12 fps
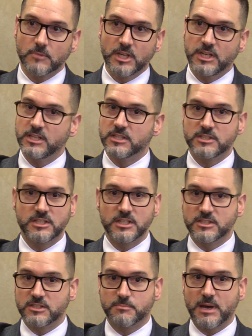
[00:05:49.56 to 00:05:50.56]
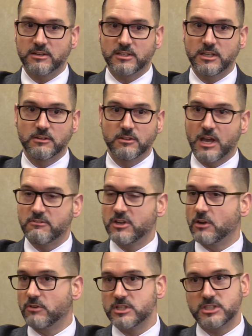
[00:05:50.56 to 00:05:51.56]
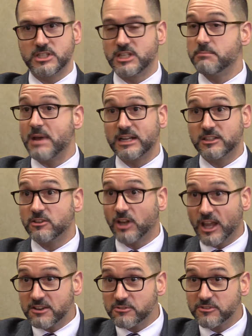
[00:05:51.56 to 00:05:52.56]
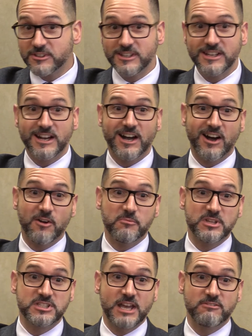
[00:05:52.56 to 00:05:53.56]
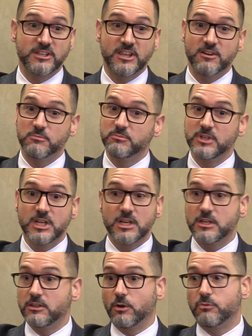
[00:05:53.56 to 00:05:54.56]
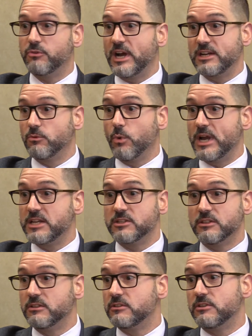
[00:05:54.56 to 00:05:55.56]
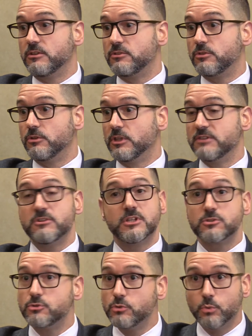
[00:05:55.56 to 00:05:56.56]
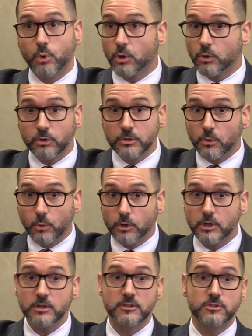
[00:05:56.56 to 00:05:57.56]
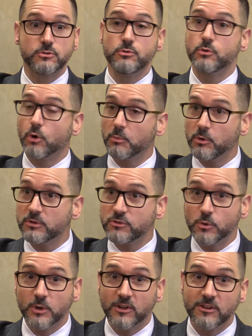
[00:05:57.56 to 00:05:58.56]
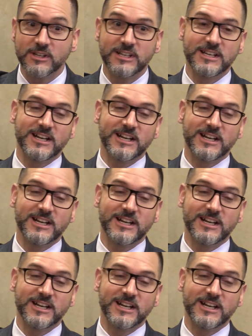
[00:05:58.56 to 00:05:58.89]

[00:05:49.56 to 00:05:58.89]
It is. It's about having our residents get back to their life. It's having them, find a way to live in this new world order, this new normal, if you will.